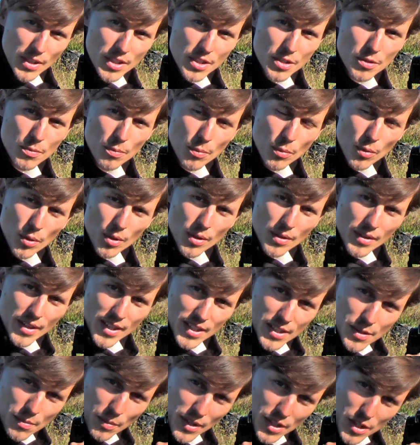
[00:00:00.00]
my small
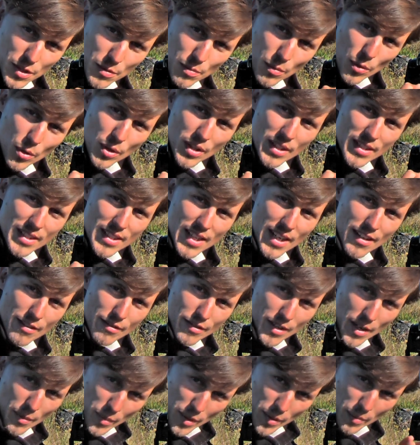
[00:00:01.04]
that's my smallest
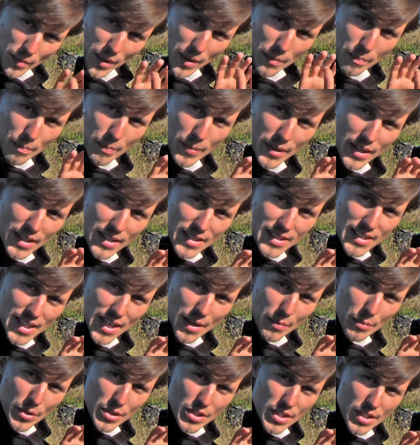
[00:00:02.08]
f number my biggest
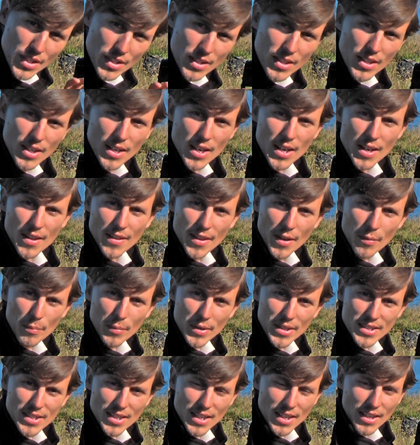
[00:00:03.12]
aperture that
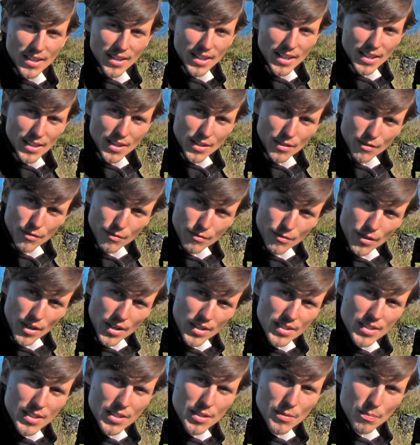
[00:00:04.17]
means that I'll get the
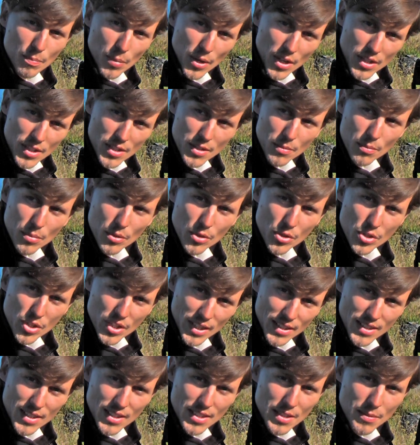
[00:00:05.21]
fastest possible
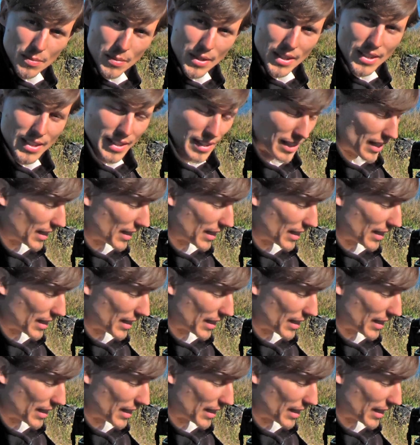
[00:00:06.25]
shutter speed